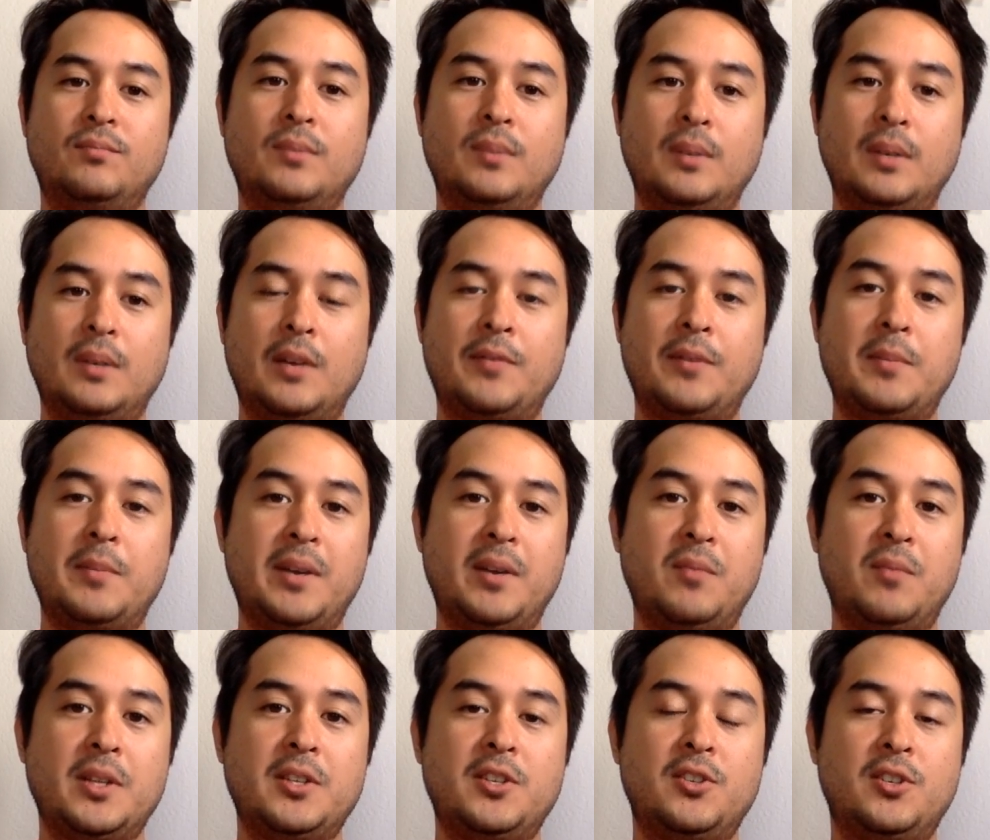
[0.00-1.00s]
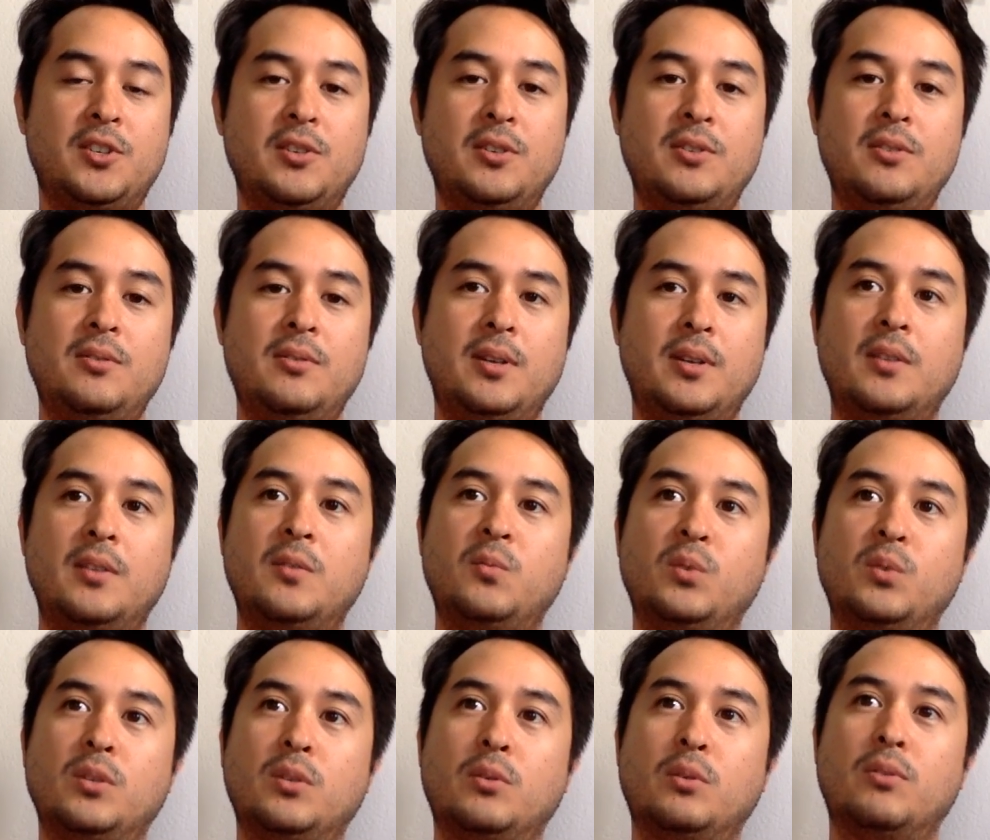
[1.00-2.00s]
everybody wants to do, and then
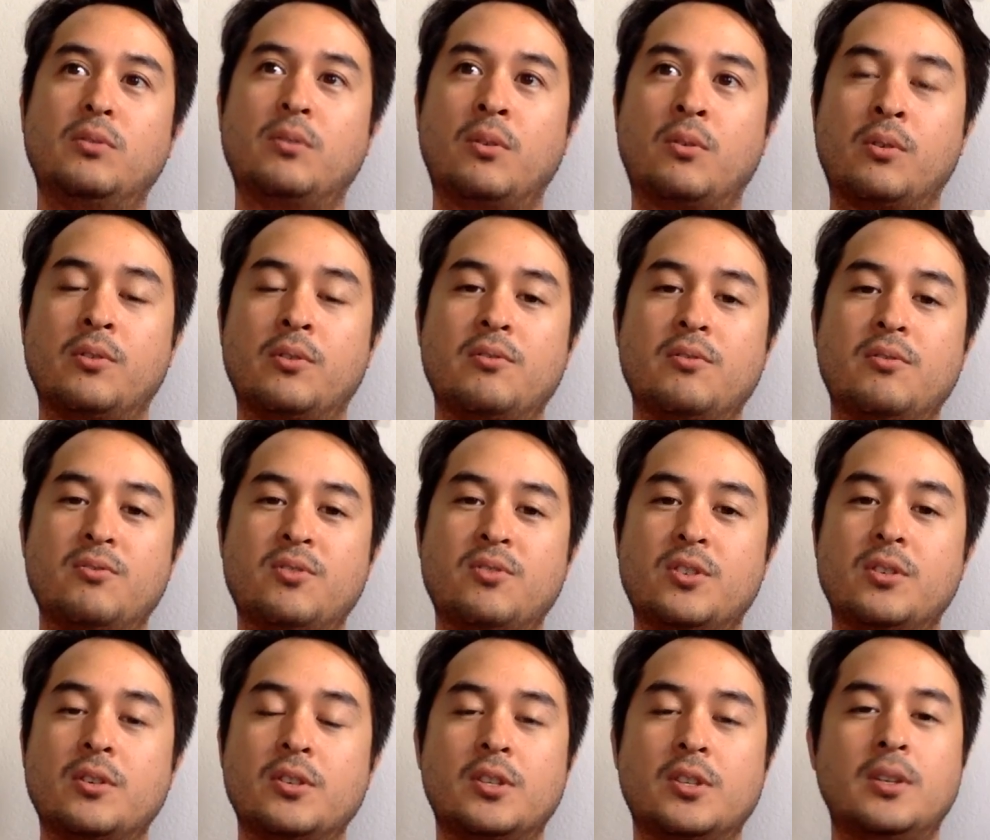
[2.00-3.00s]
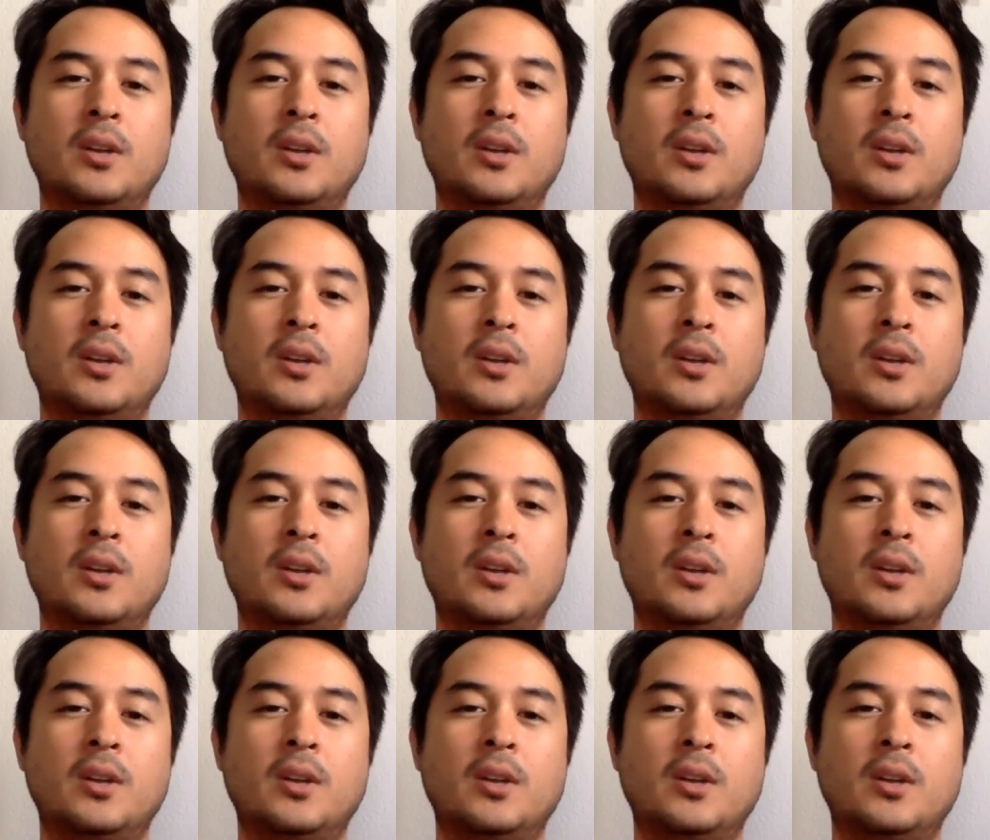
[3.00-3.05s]
we'll order those shirts.